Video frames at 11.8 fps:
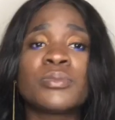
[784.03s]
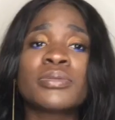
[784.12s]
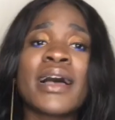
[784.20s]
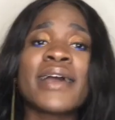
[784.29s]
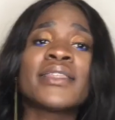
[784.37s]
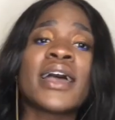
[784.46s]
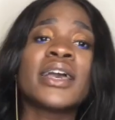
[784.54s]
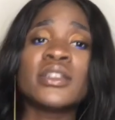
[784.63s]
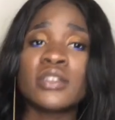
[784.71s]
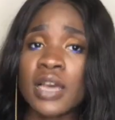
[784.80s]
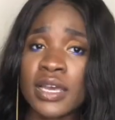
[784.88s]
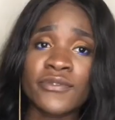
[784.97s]
apply that
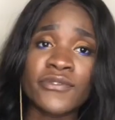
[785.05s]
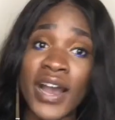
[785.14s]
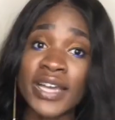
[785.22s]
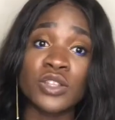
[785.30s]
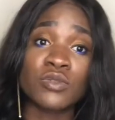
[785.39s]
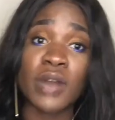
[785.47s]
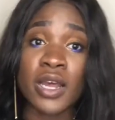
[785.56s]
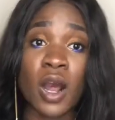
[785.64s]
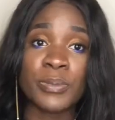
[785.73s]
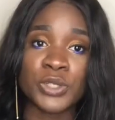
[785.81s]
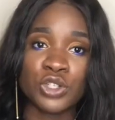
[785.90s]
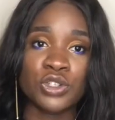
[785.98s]
and find the right
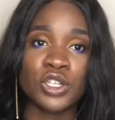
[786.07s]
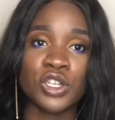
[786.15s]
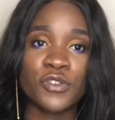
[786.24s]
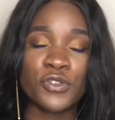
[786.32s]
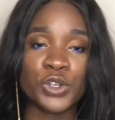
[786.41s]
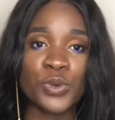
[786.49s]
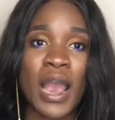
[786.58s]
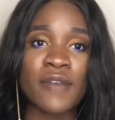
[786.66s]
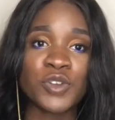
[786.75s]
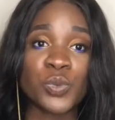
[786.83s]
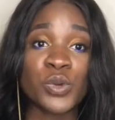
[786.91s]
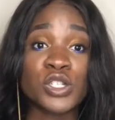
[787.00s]
opportunity for you
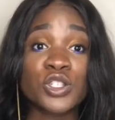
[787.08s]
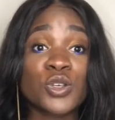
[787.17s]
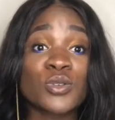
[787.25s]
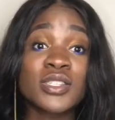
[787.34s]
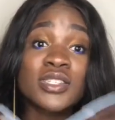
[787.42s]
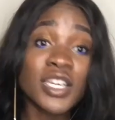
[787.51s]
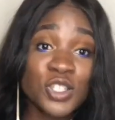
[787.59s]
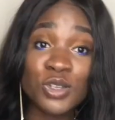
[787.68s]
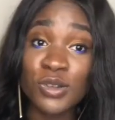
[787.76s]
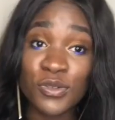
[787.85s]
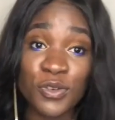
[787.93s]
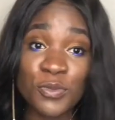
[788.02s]
afterwards. So stay
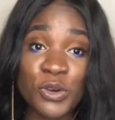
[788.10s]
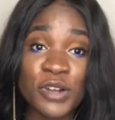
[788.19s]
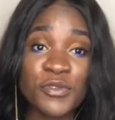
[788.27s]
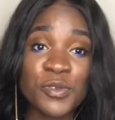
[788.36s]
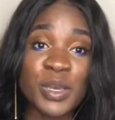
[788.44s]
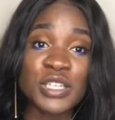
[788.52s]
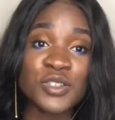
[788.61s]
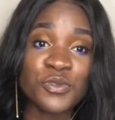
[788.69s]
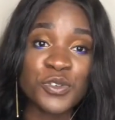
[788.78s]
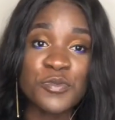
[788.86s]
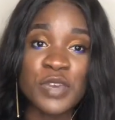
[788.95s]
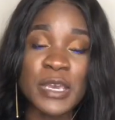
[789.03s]
tuned for more information
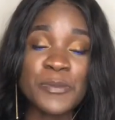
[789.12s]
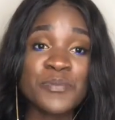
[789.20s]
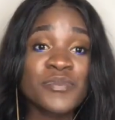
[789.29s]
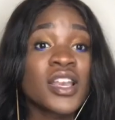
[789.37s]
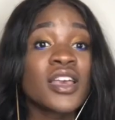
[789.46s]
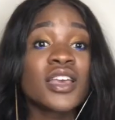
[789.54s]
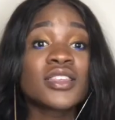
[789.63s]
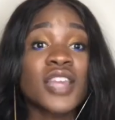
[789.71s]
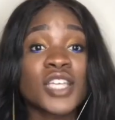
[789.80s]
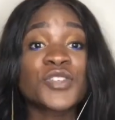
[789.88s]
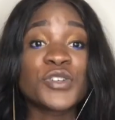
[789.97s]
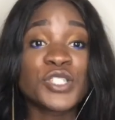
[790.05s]
from me.
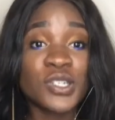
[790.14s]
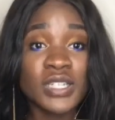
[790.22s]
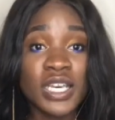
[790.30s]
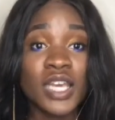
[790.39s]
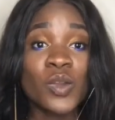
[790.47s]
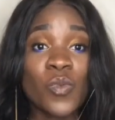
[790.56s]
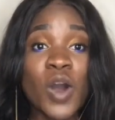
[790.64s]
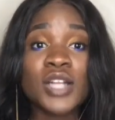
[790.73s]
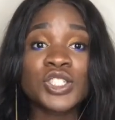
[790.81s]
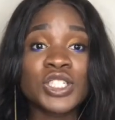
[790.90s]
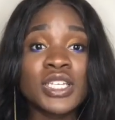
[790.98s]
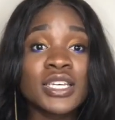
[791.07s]
Thanks for tuning in and
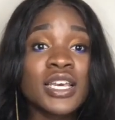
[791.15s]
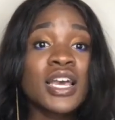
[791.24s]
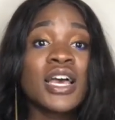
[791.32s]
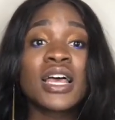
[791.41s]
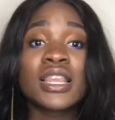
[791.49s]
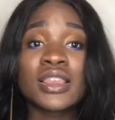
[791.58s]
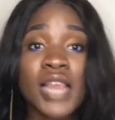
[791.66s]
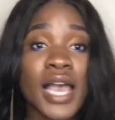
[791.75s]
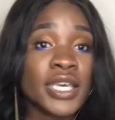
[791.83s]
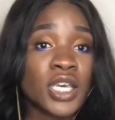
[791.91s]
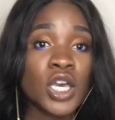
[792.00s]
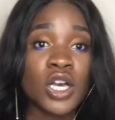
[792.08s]
watching.
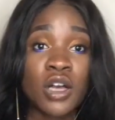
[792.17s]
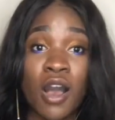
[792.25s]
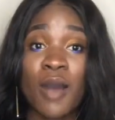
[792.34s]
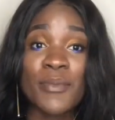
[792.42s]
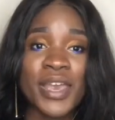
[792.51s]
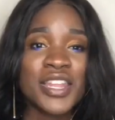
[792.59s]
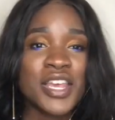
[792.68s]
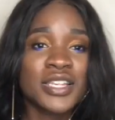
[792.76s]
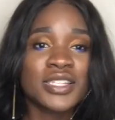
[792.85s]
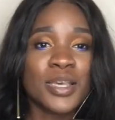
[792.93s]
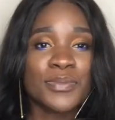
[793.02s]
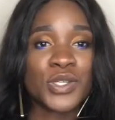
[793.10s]
Like, comment,
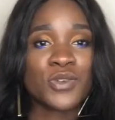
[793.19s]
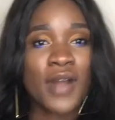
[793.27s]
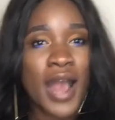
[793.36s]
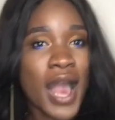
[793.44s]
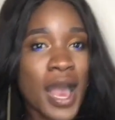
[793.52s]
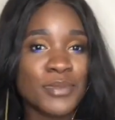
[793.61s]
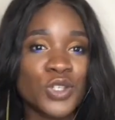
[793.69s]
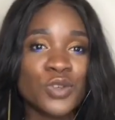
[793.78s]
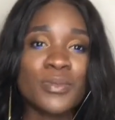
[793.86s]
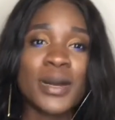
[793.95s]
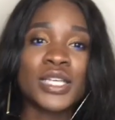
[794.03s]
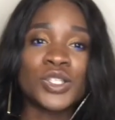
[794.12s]
subscribe
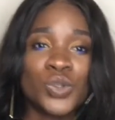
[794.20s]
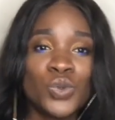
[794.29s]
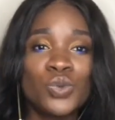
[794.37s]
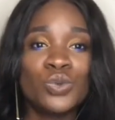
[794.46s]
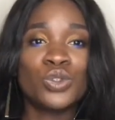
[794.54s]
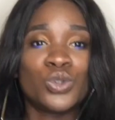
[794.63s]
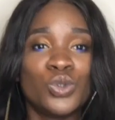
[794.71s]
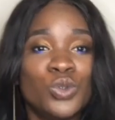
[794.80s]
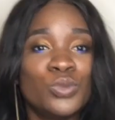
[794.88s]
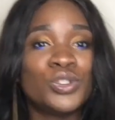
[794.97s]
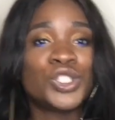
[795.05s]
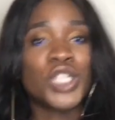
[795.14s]
to my
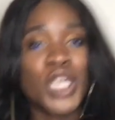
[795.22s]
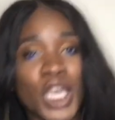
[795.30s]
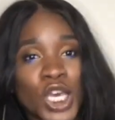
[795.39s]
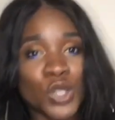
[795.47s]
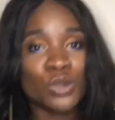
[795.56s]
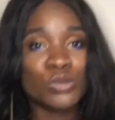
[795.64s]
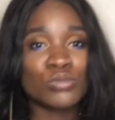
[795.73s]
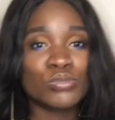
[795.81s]
YouTube channel.